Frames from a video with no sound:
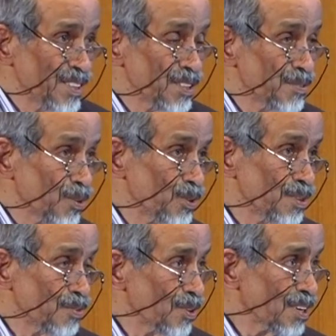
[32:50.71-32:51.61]
If
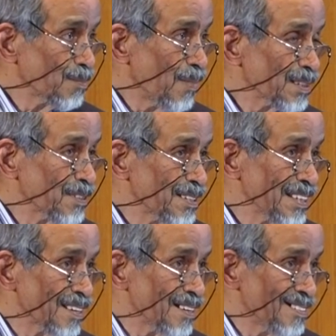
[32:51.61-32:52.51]
you look at Bhagavad
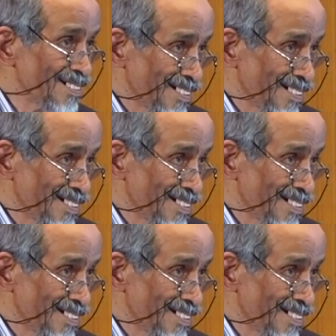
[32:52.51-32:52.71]
Gita,